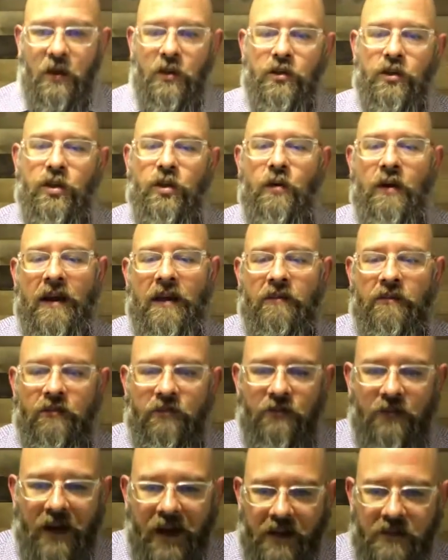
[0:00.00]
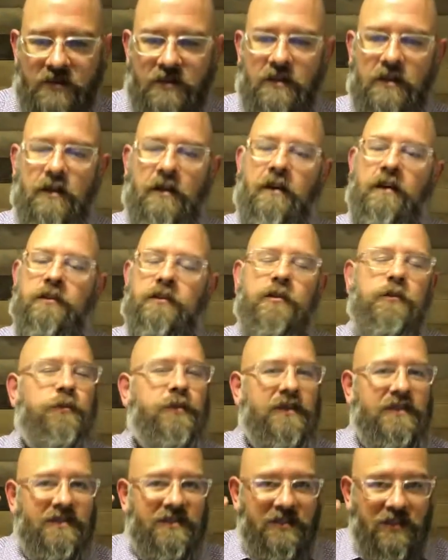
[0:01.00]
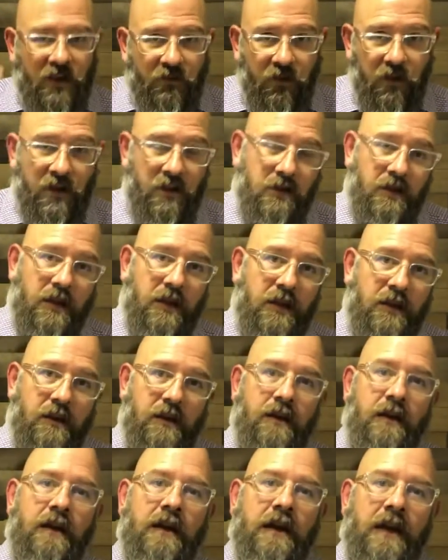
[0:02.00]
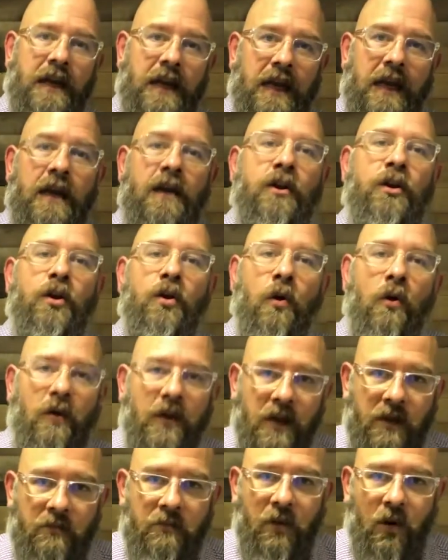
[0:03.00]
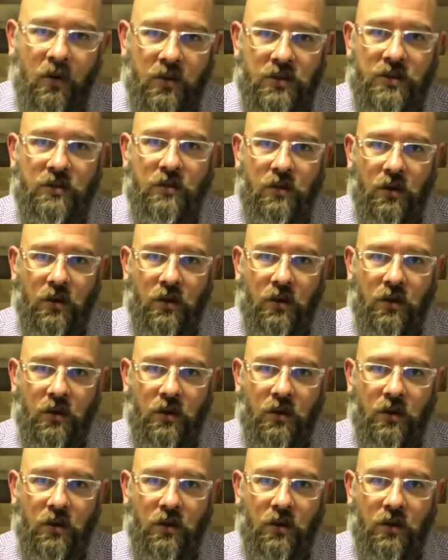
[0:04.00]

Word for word: to invest specifically in your emotional